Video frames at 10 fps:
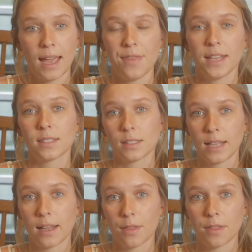And that's the
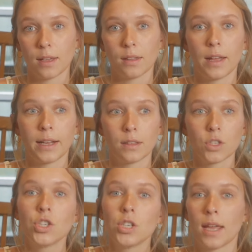second thing, like
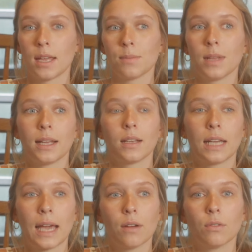the shame,
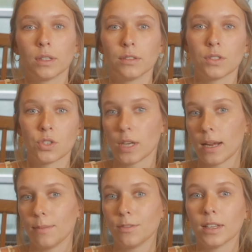like get rid of the
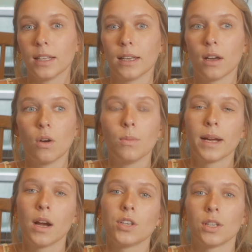shame feeling, oh
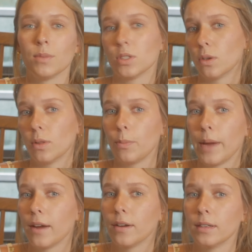my gosh, I'm a solo
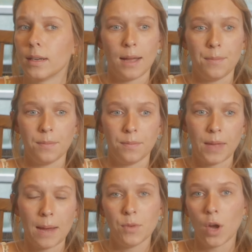parent. I'm
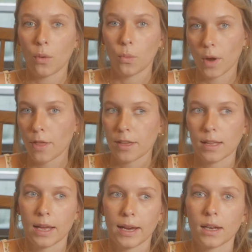I'm not
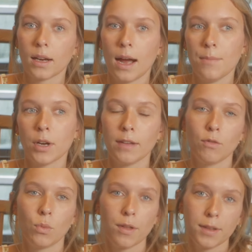worthy. Like I'm not
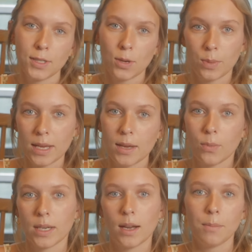even worthy to be
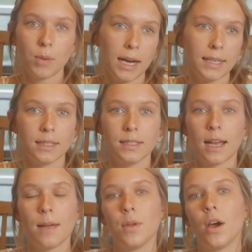when I'm pregnant.
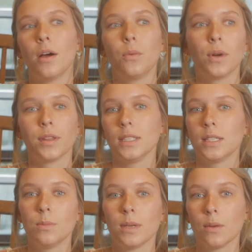I'm not worthy
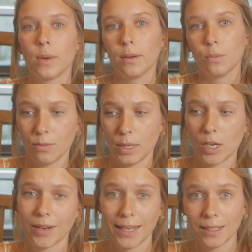to be when we
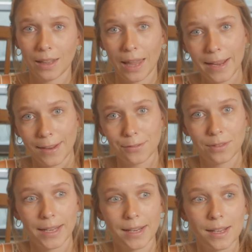created
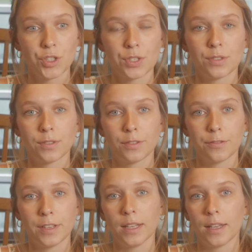life. Like just
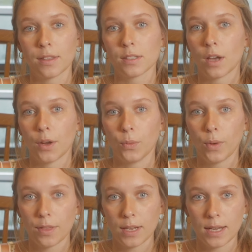feeling this
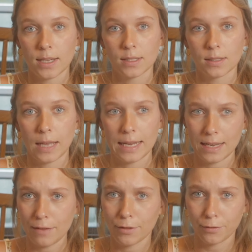unworthiness. And
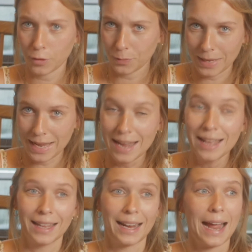even for me,
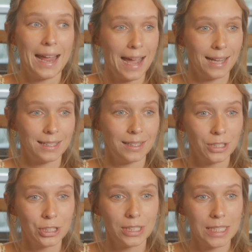like I had
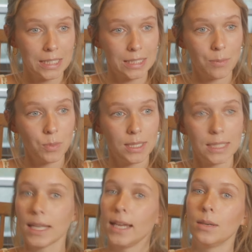literally
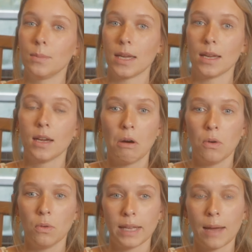someone say to me,
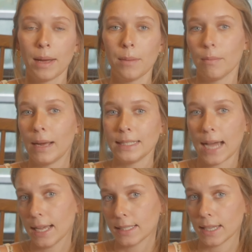Oh yeah, my, my
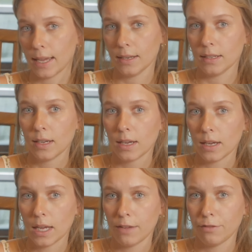dad said
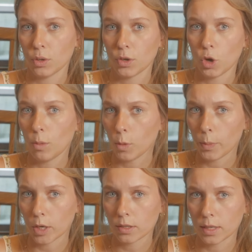if you're a normal
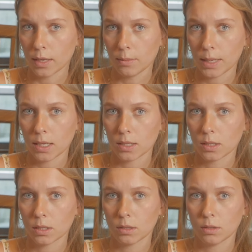person
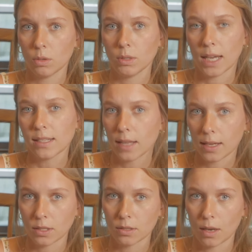because who does
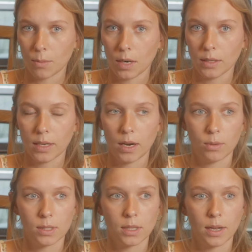that to someone and i
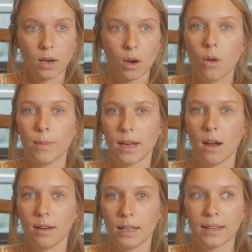was like oh my
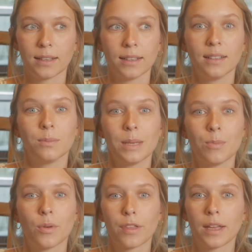god like
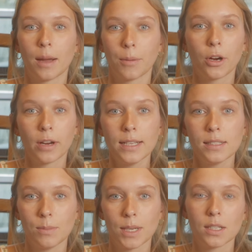people think I'm
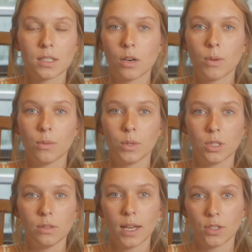crazy because no one would
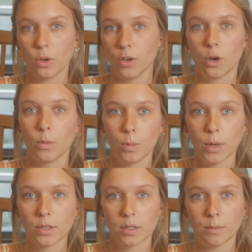do that to a normal
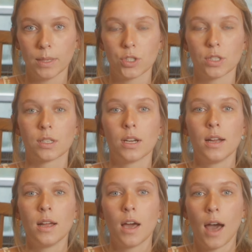person, but just
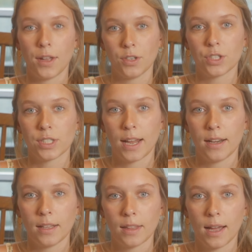
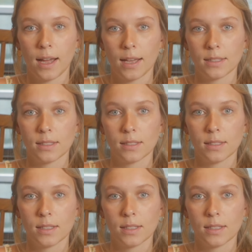understanding that has